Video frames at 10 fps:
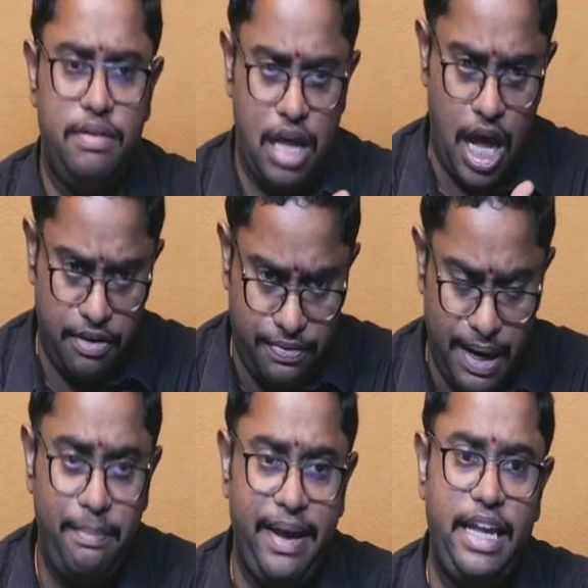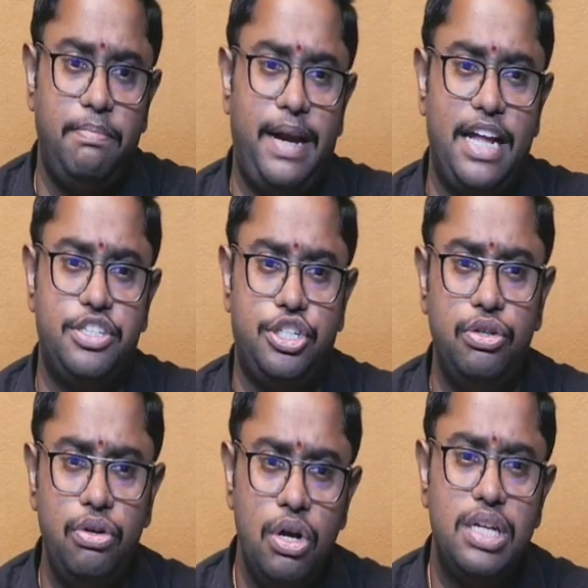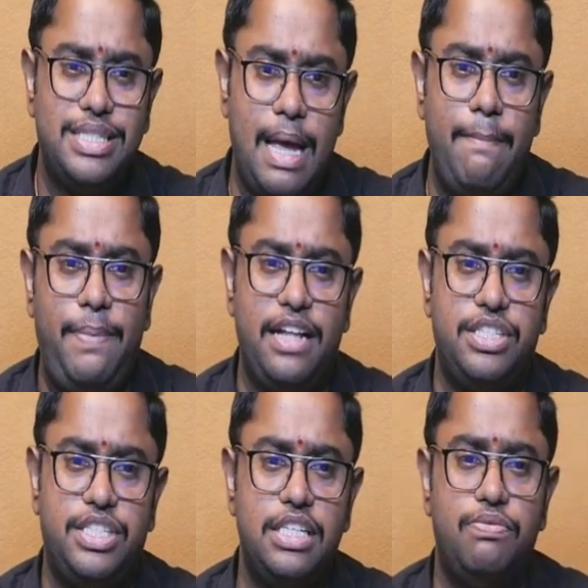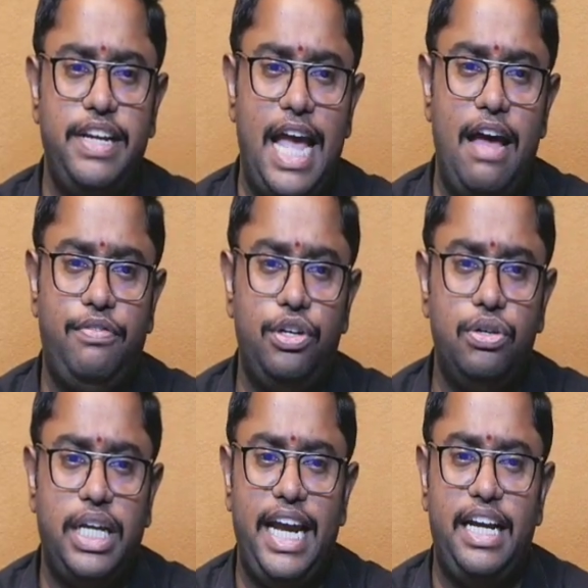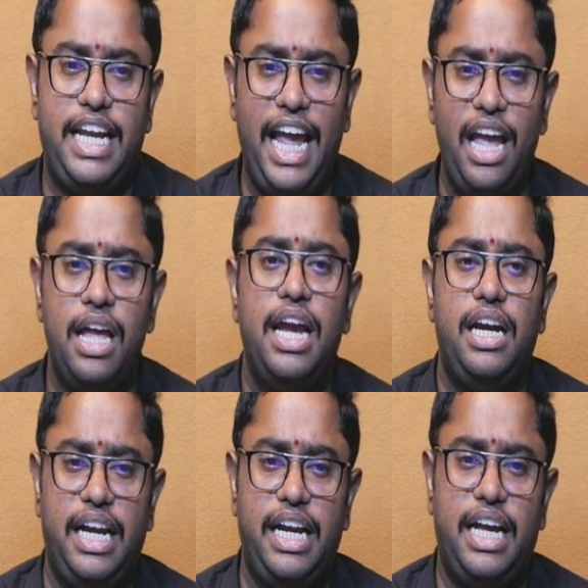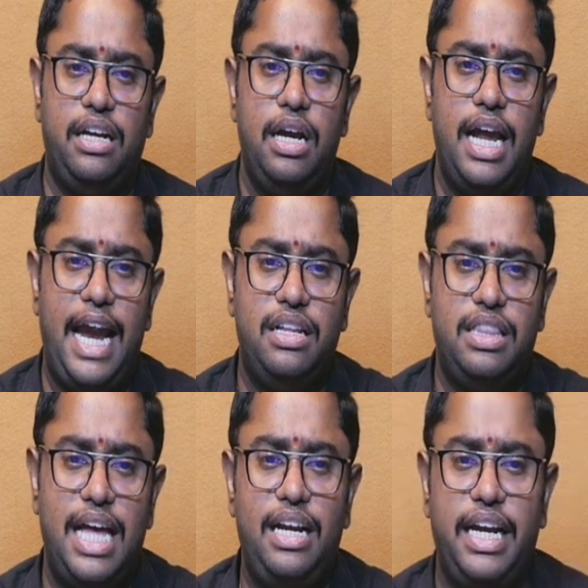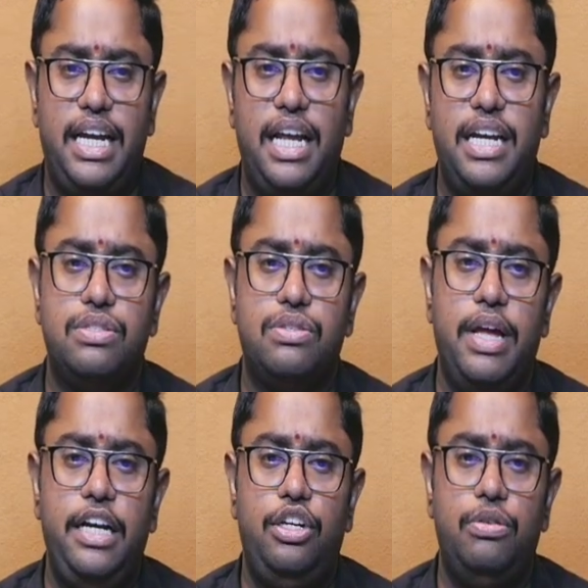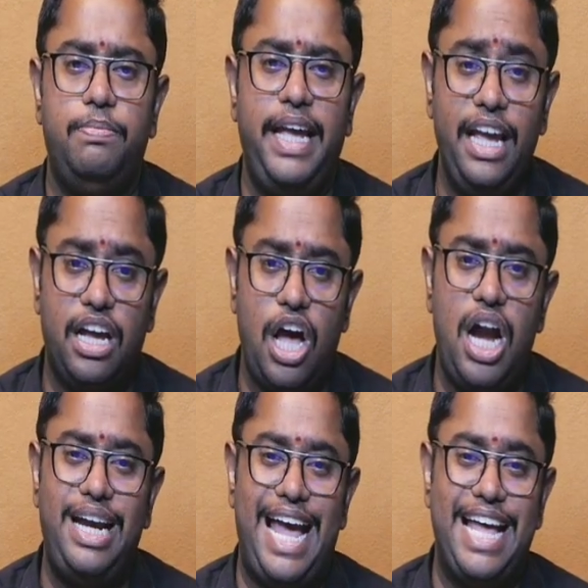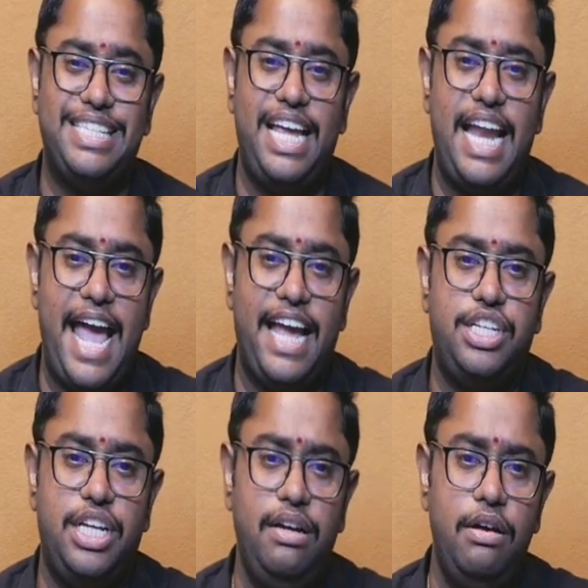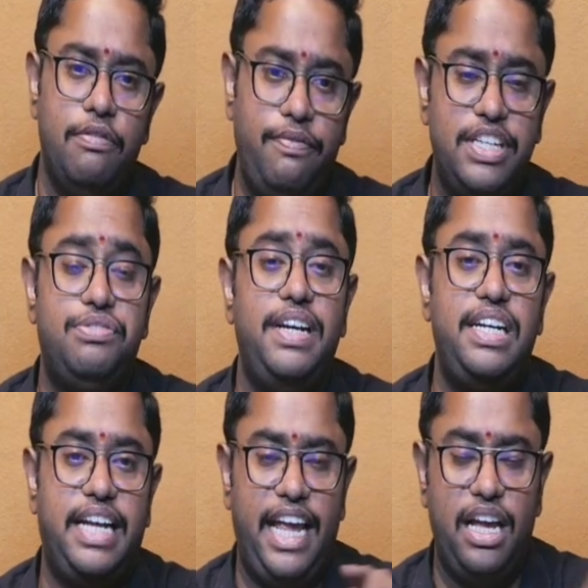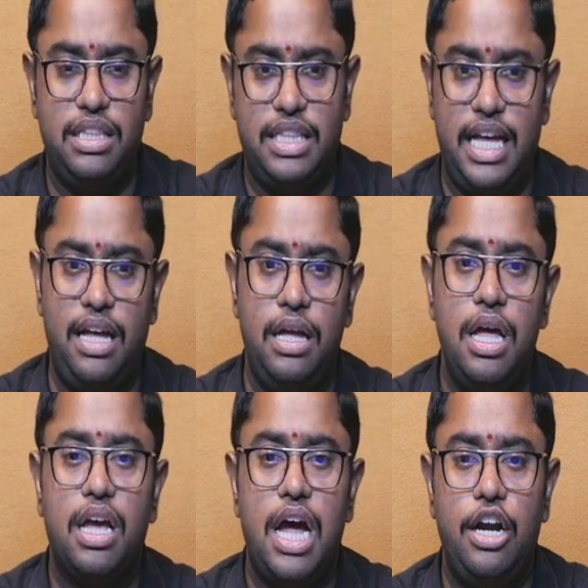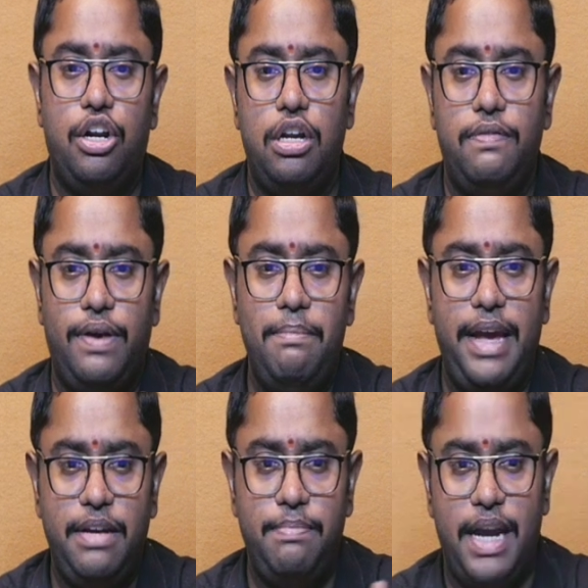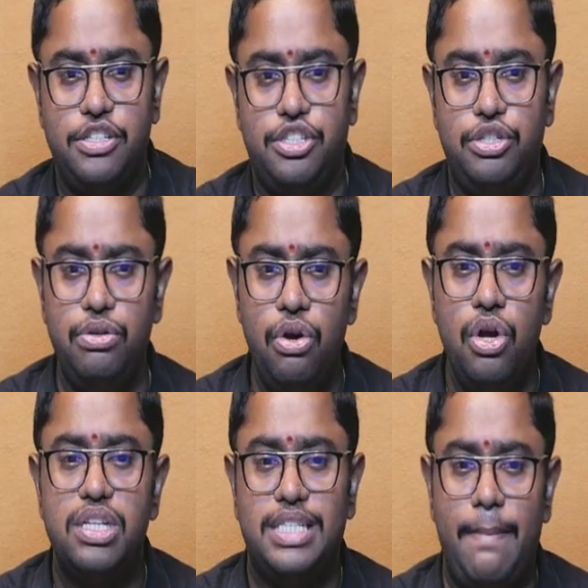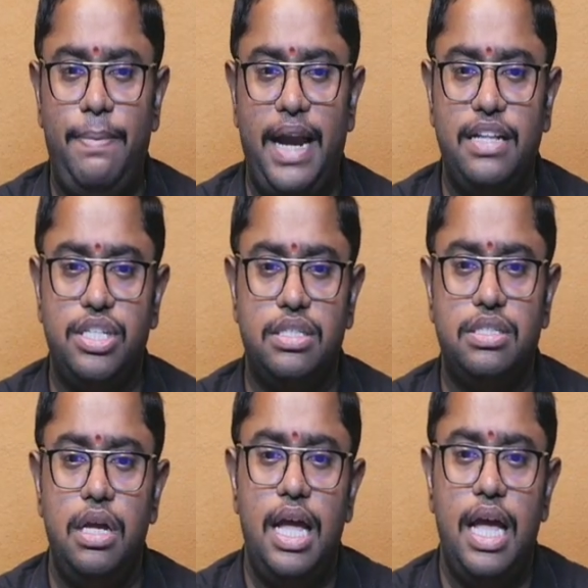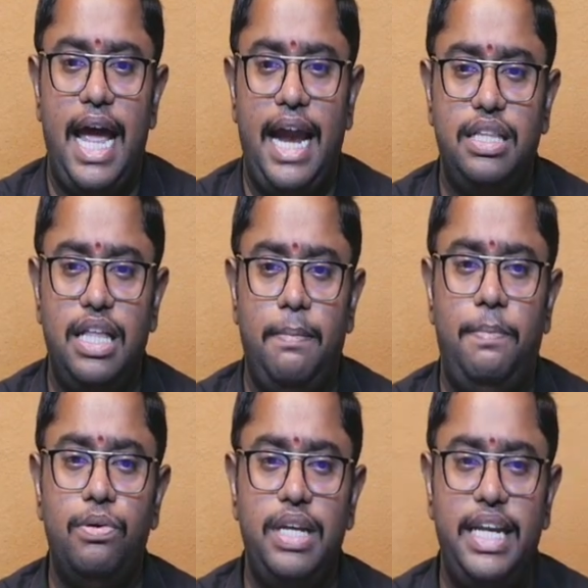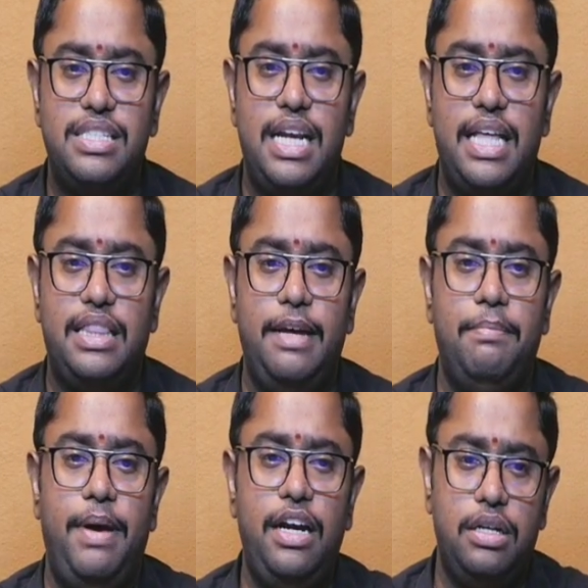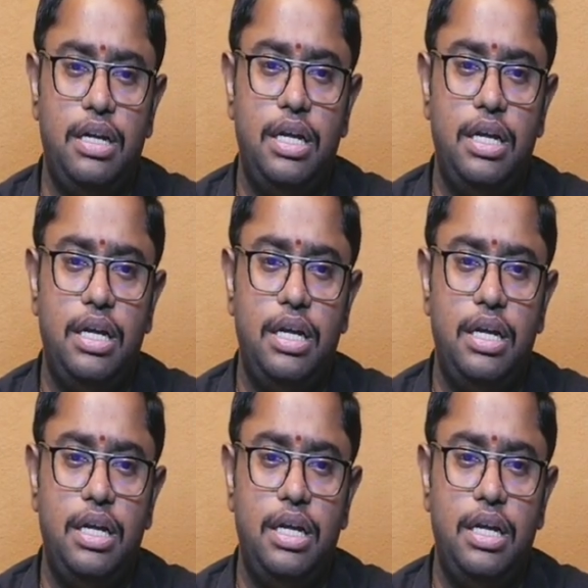or from main branch to sub branches, we have to create a trigger, and that trigger is going to be called as an action which will take the control from main branch to sub branches. And the pool is nothing but